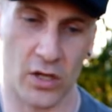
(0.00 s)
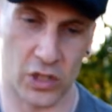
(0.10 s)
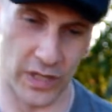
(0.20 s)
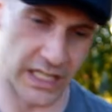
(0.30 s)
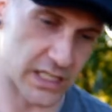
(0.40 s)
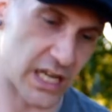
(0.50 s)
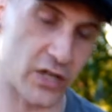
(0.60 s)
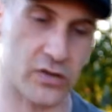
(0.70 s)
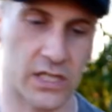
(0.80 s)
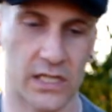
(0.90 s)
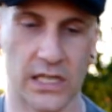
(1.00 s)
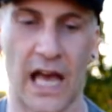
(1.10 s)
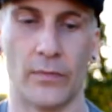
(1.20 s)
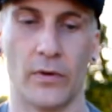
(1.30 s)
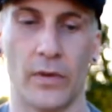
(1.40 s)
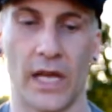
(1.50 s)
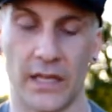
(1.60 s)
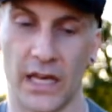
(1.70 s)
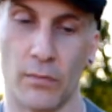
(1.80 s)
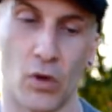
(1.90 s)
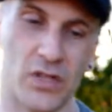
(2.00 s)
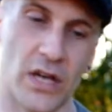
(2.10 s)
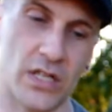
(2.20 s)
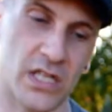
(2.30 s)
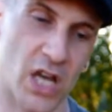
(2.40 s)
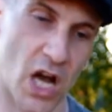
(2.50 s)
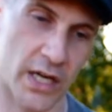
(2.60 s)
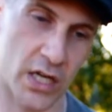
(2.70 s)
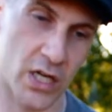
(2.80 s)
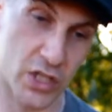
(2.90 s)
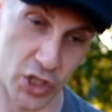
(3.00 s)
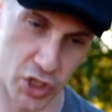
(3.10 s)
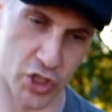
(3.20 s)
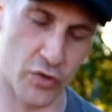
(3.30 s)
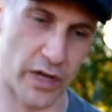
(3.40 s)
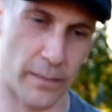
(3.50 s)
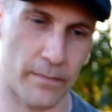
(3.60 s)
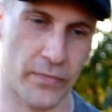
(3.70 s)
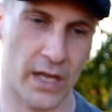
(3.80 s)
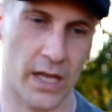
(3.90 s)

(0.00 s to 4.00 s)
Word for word: So he continues to slap him. And then he pulls out his gun to shoot him